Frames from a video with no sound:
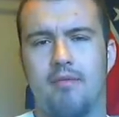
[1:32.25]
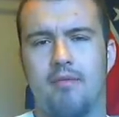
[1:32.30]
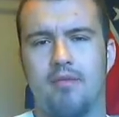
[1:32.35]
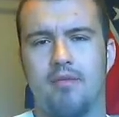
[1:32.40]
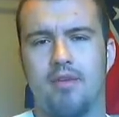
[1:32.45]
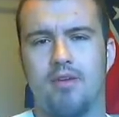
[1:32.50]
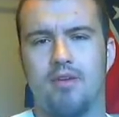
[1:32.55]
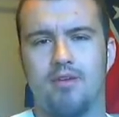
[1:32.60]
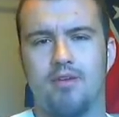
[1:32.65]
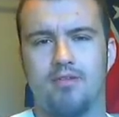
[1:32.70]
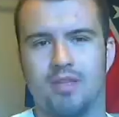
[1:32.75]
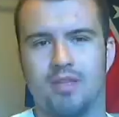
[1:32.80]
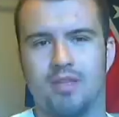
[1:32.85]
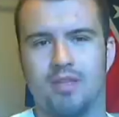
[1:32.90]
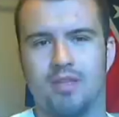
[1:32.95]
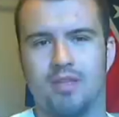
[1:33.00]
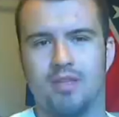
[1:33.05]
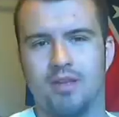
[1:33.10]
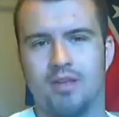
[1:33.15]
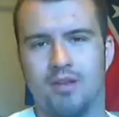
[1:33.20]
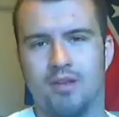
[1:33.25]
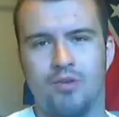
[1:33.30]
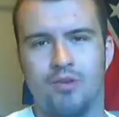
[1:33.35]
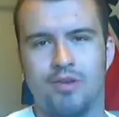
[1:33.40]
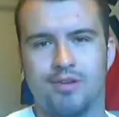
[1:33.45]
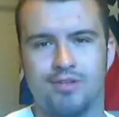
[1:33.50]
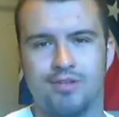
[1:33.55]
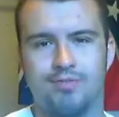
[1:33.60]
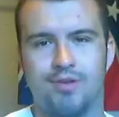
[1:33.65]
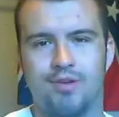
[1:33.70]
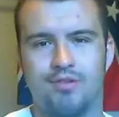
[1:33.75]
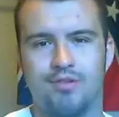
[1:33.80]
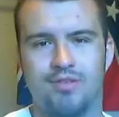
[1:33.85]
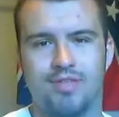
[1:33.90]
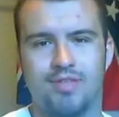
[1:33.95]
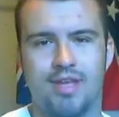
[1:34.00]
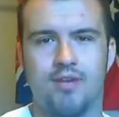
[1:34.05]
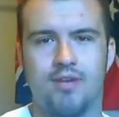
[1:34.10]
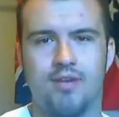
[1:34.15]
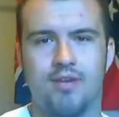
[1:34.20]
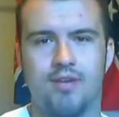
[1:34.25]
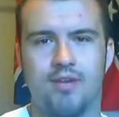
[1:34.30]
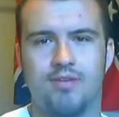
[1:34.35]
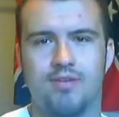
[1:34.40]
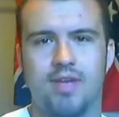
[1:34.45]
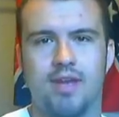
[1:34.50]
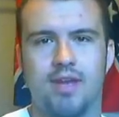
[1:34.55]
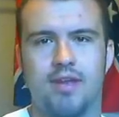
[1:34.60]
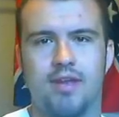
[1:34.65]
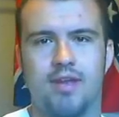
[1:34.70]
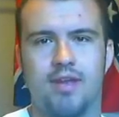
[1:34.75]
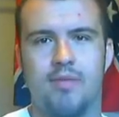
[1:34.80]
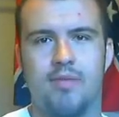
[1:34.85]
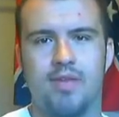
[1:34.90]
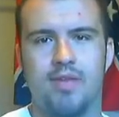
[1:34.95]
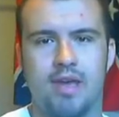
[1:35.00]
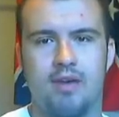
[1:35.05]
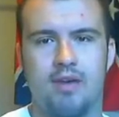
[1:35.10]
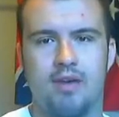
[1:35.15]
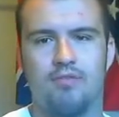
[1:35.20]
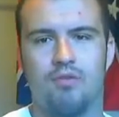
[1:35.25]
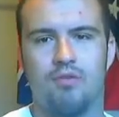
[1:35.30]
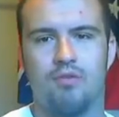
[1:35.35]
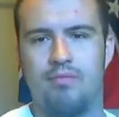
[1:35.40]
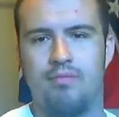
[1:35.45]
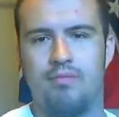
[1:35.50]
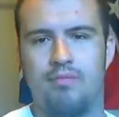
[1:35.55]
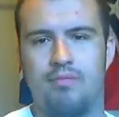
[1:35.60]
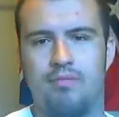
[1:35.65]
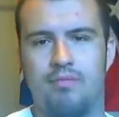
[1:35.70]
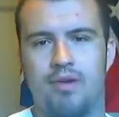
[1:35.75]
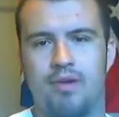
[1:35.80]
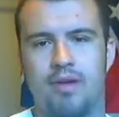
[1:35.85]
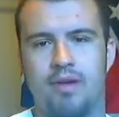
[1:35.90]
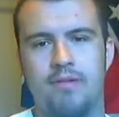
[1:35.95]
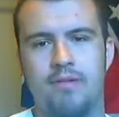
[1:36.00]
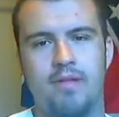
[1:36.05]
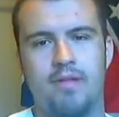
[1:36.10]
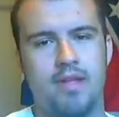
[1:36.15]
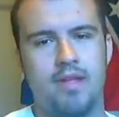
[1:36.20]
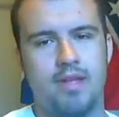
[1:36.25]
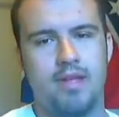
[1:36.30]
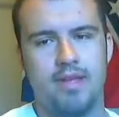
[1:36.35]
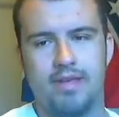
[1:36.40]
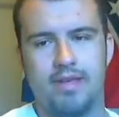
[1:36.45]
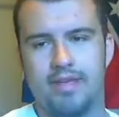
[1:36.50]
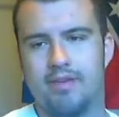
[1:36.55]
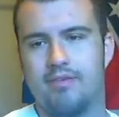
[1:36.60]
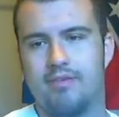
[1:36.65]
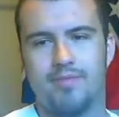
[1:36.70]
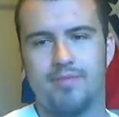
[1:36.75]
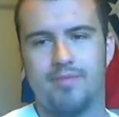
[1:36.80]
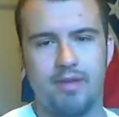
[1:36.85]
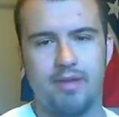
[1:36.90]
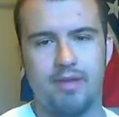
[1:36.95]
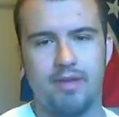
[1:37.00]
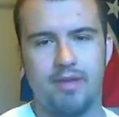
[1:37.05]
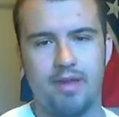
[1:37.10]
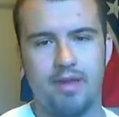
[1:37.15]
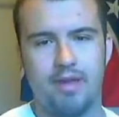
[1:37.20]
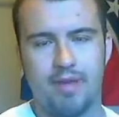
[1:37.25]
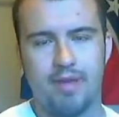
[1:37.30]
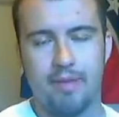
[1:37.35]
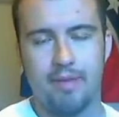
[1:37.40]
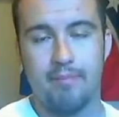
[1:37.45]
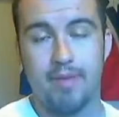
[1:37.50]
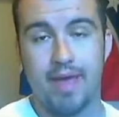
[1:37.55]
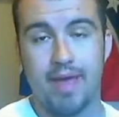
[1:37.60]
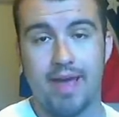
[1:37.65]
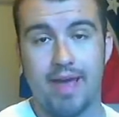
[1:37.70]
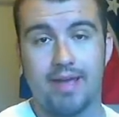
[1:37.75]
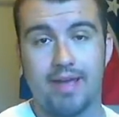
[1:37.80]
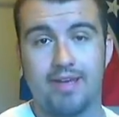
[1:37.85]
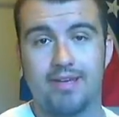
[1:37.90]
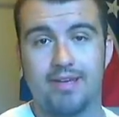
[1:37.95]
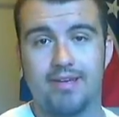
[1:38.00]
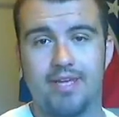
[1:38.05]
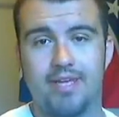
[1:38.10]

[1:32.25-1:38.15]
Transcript: you'll see in the New Year's post that, it's kind of got me down for a while, but, here I am, I'm back,